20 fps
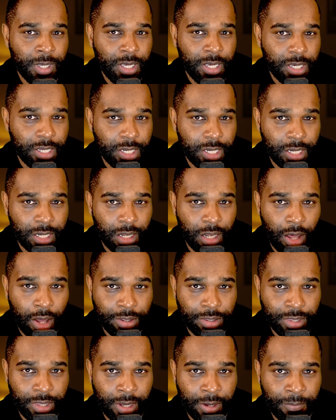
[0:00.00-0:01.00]
he didn't
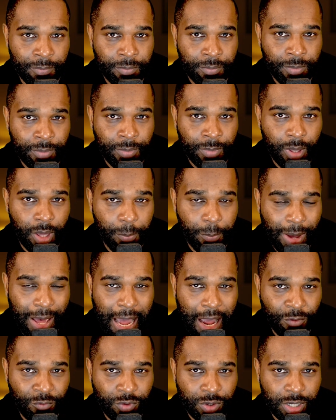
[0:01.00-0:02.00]
like that.
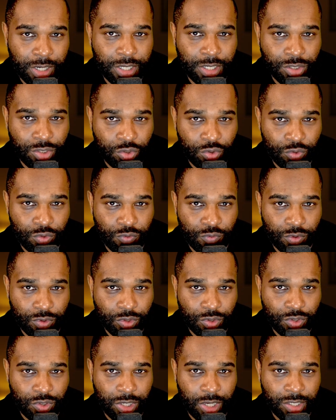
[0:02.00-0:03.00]
Apparently, George
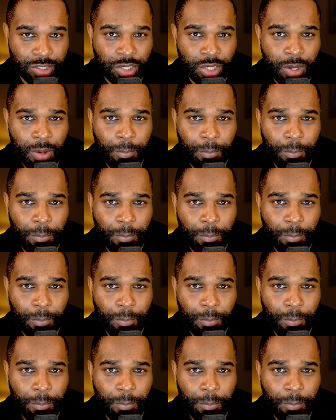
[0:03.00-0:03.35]
Russell says,